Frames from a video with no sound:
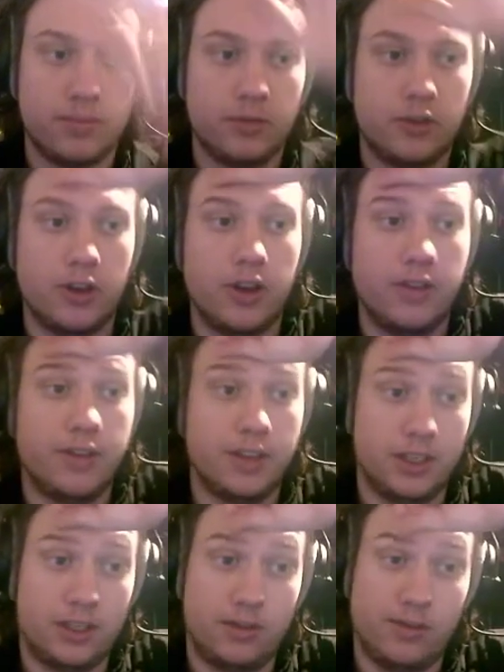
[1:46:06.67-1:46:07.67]
So if
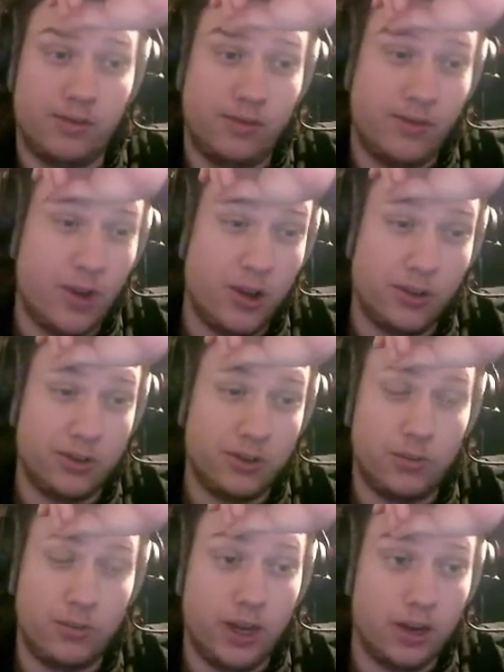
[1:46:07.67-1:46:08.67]
it's false,
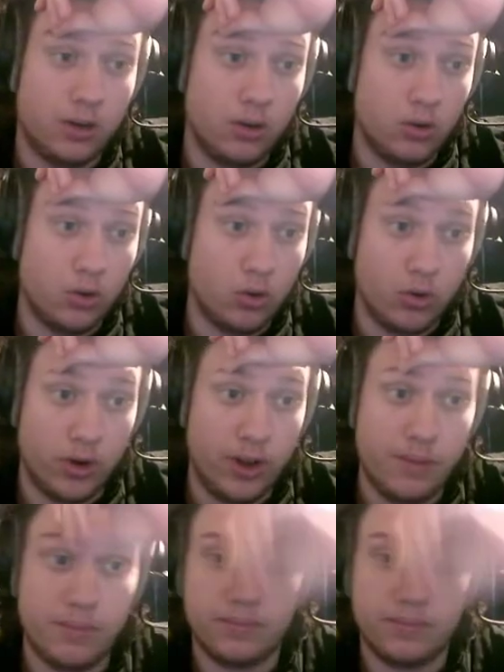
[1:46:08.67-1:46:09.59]
we ignore it.